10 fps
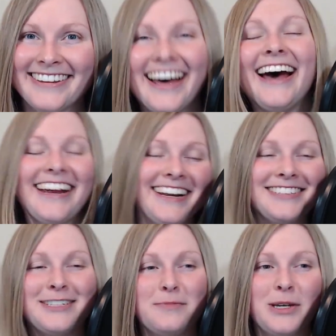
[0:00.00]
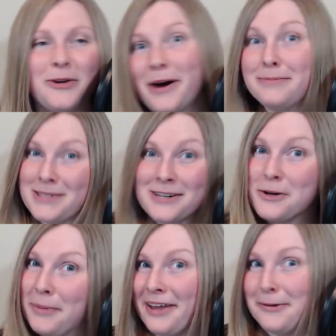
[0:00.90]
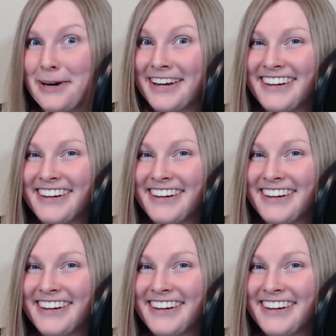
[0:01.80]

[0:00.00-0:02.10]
Hi, nice to meet you. I'm single, by the way.